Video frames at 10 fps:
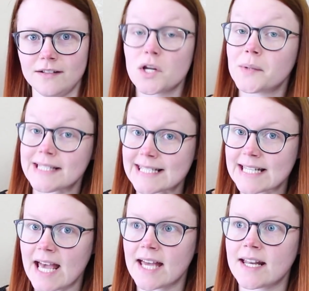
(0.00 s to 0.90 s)
So
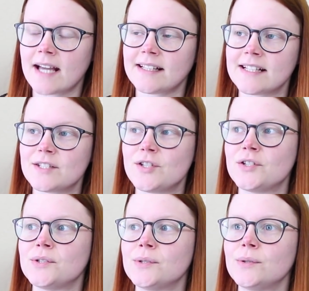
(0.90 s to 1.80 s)
instead, I like
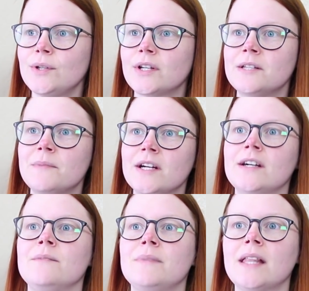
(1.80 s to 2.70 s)
to look in the
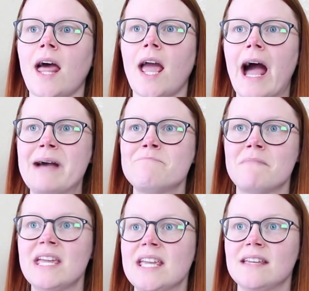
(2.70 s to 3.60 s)
mirror and be like, I'm
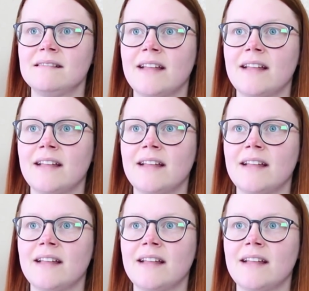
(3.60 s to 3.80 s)
me.